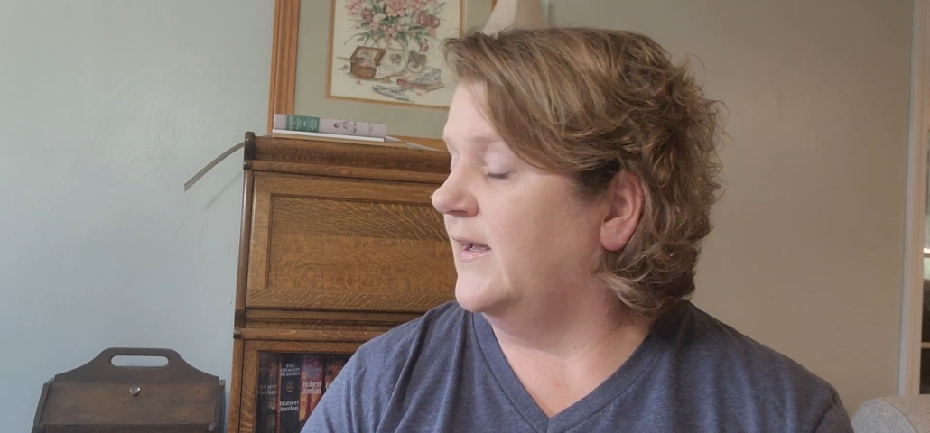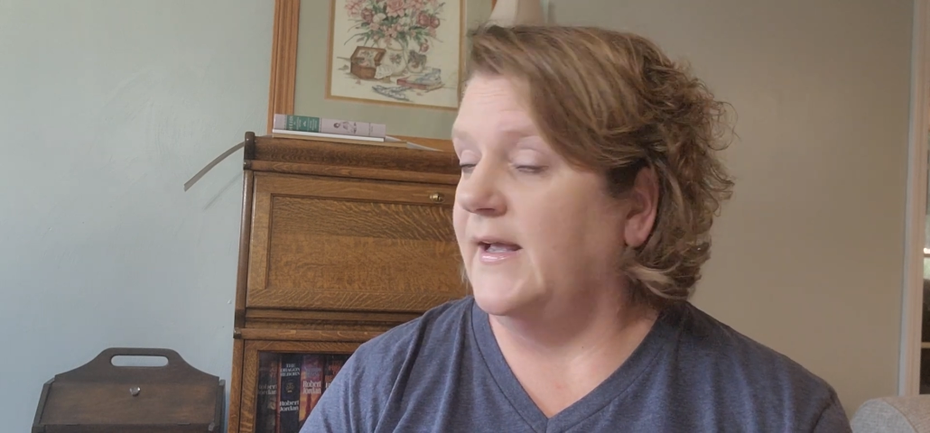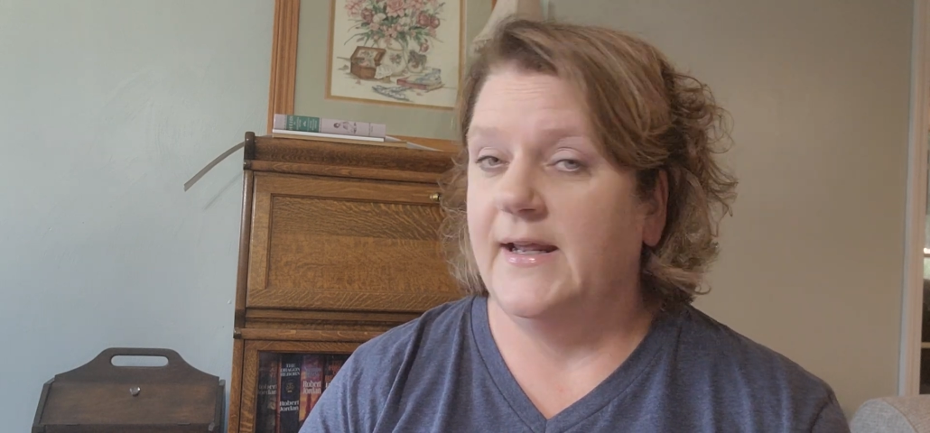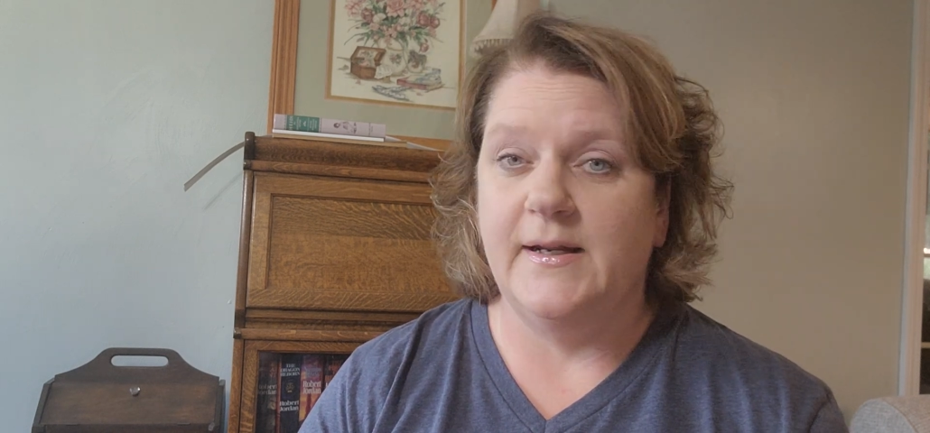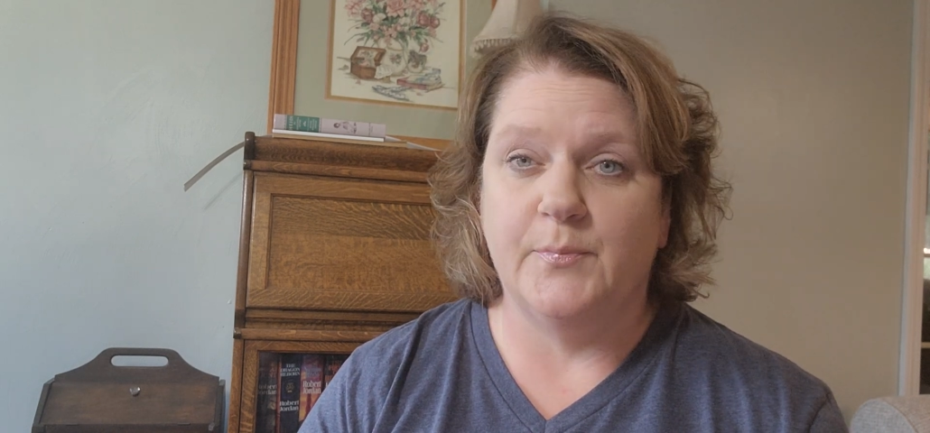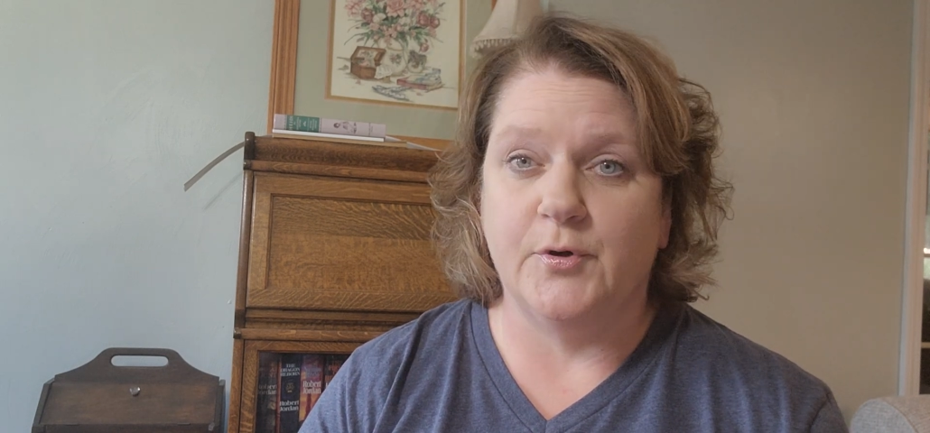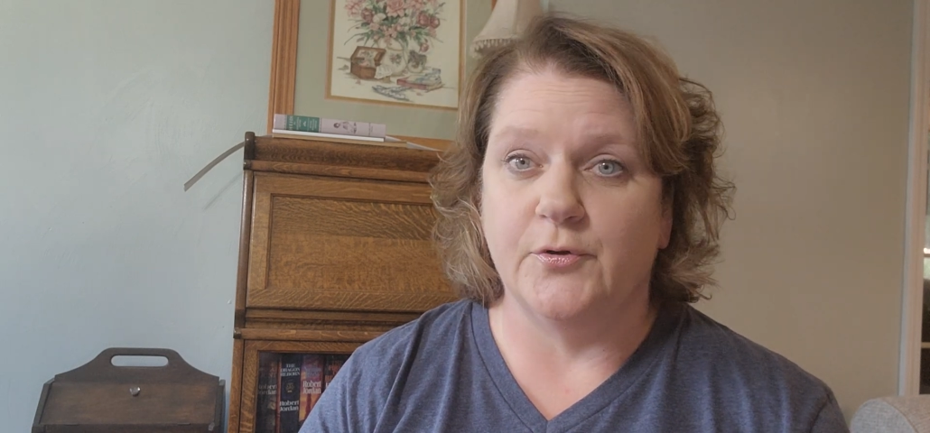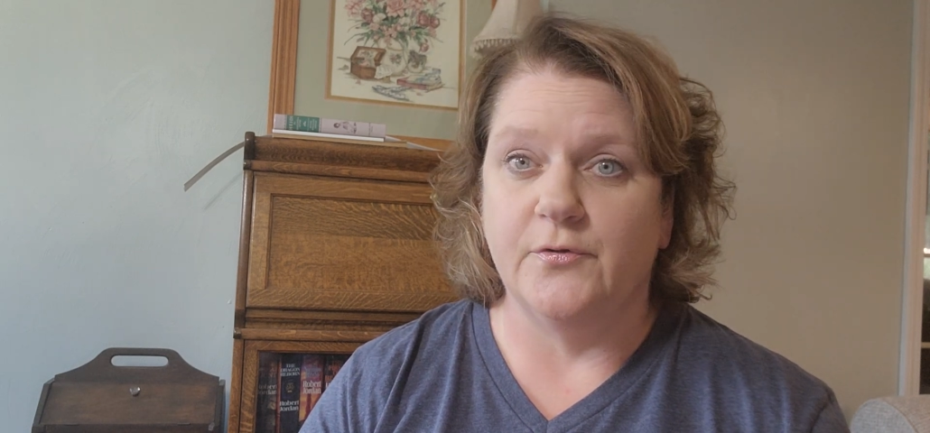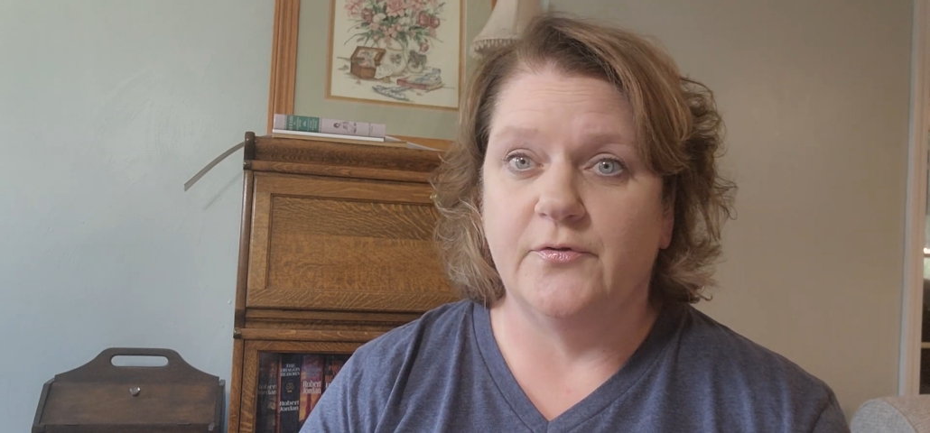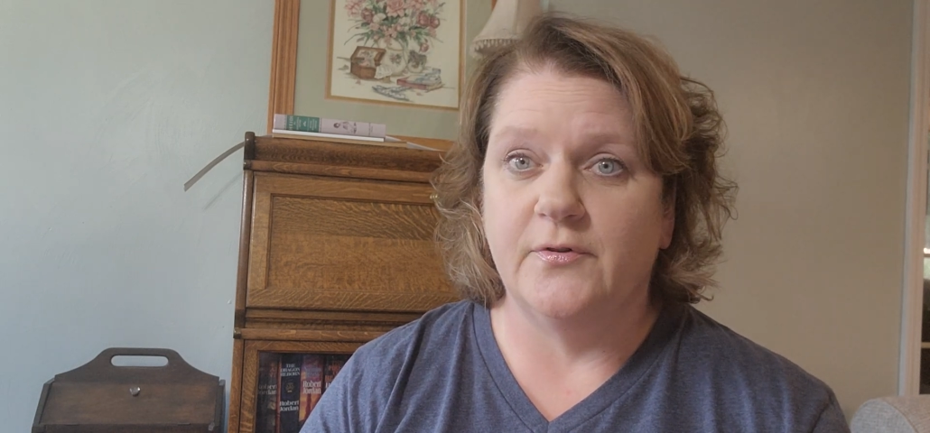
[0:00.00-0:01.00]
any
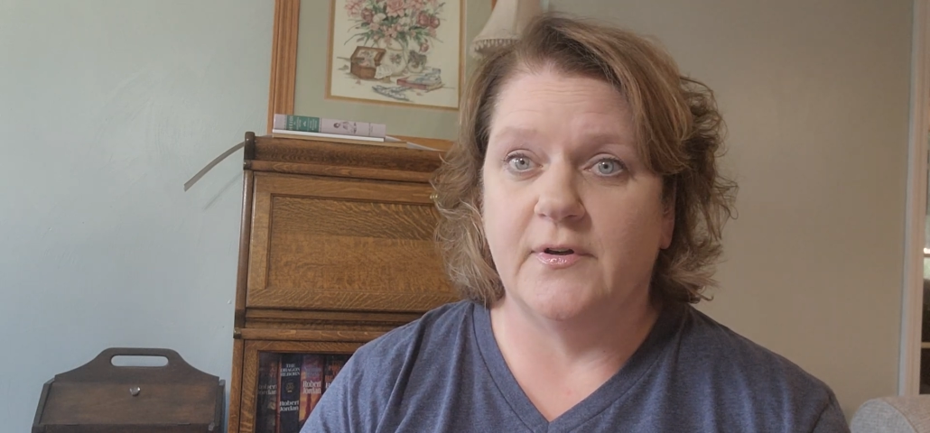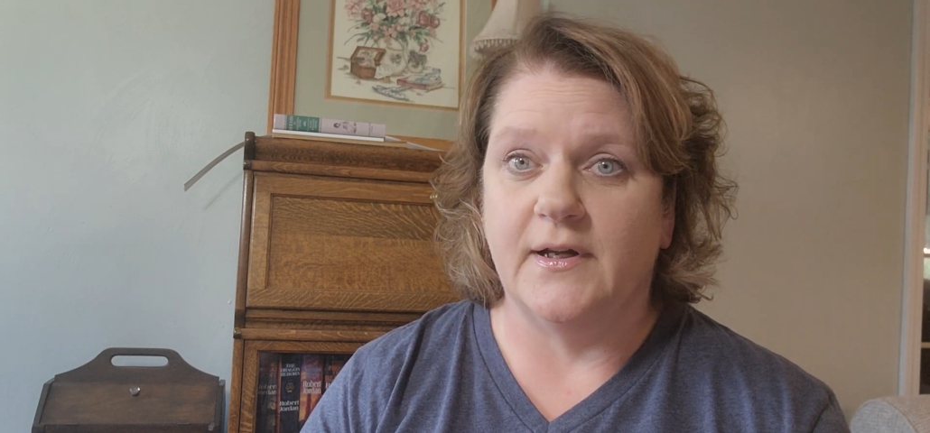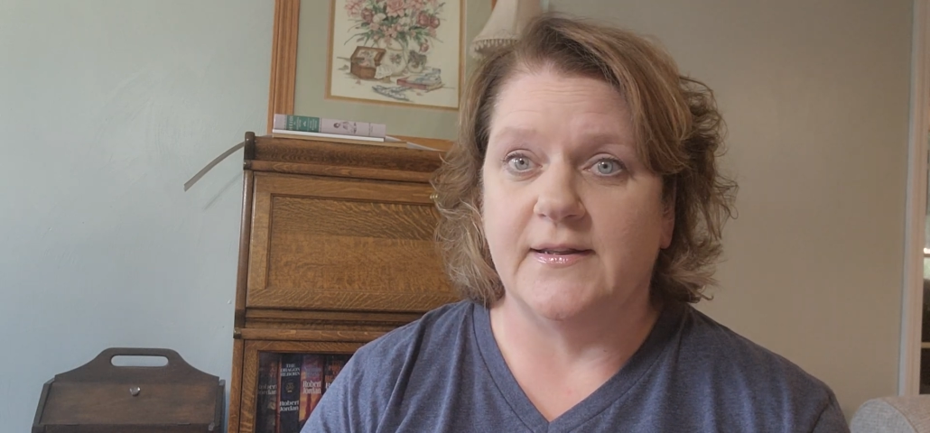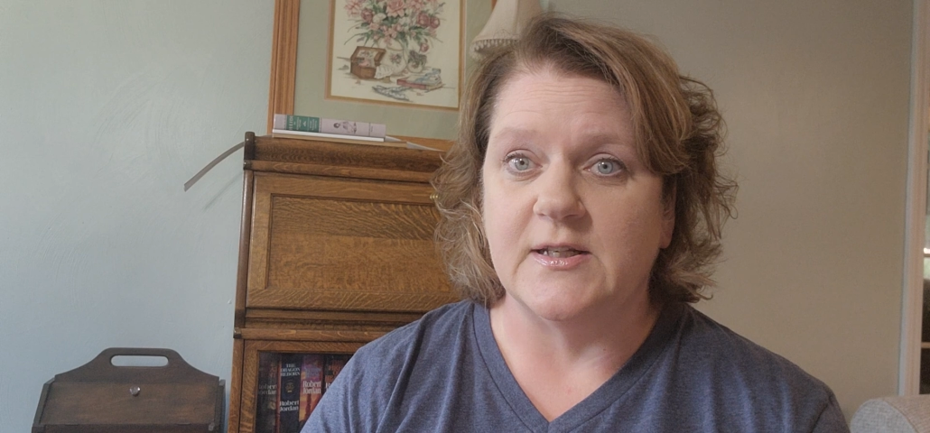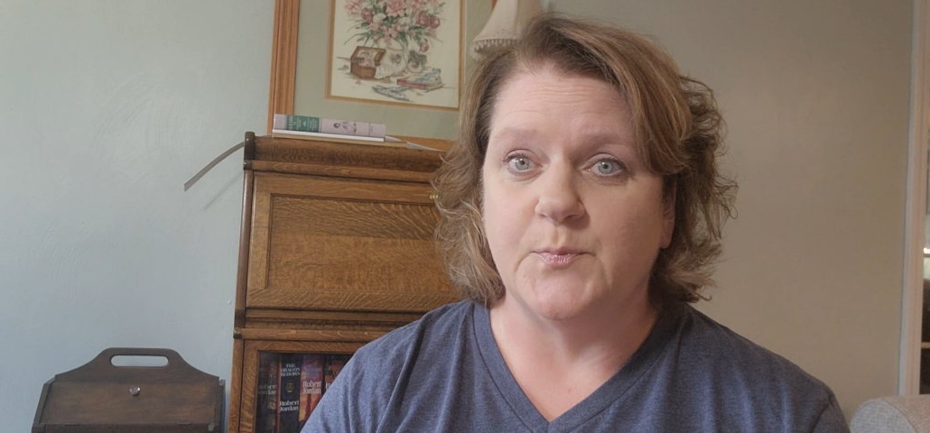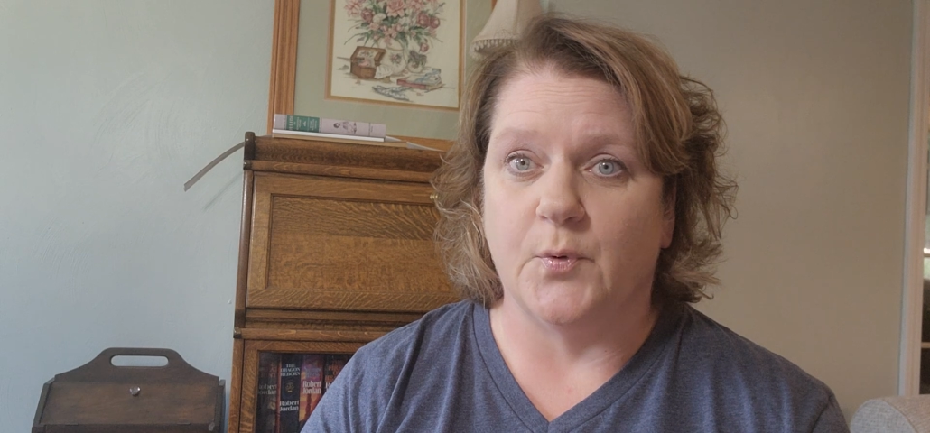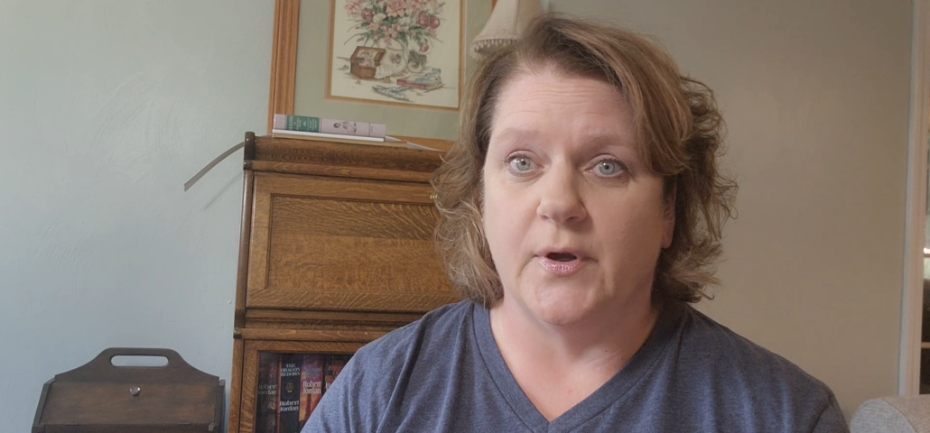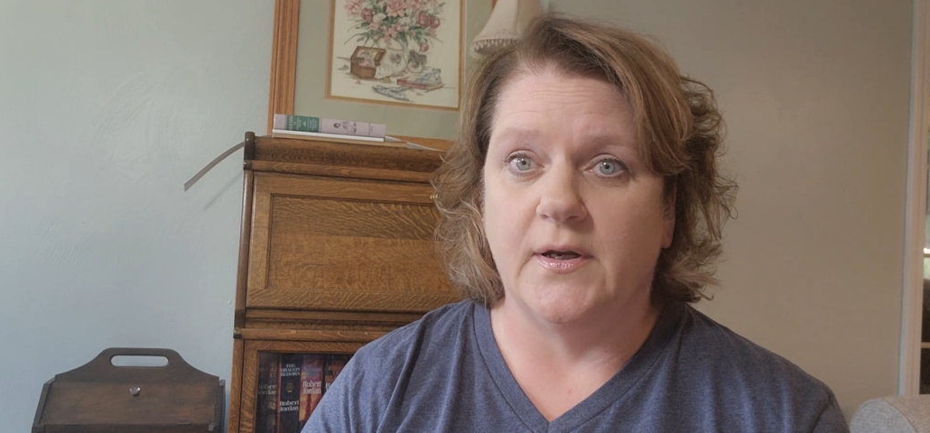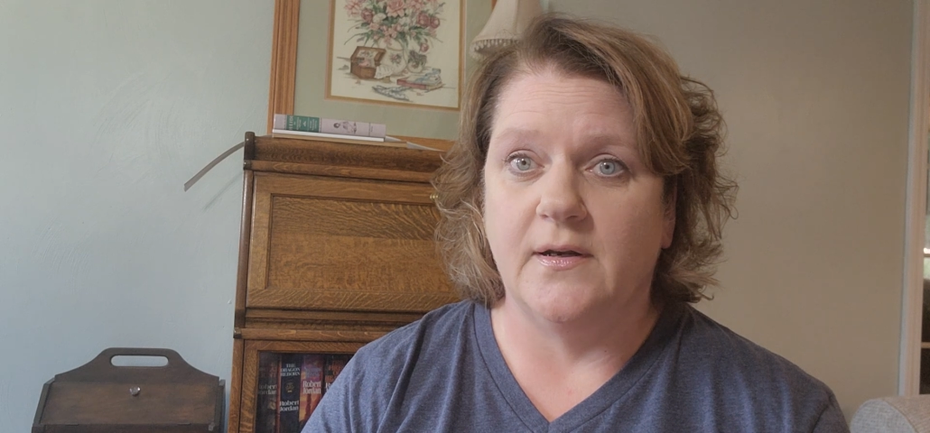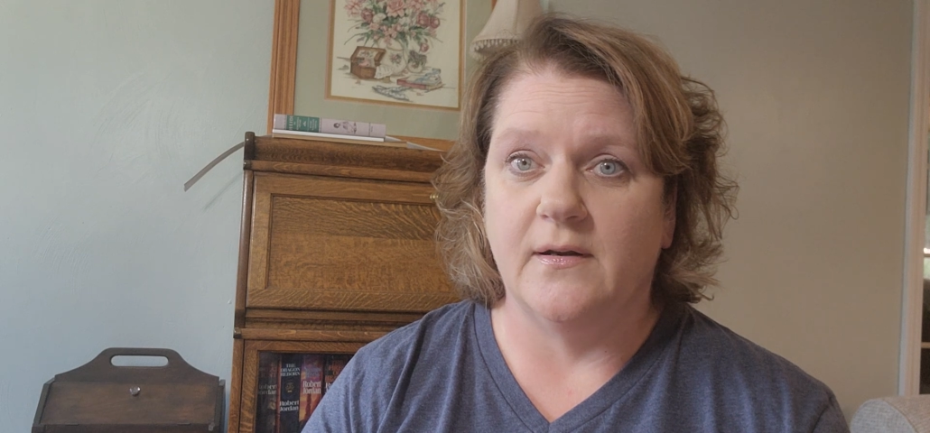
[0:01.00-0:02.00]
proof at this point,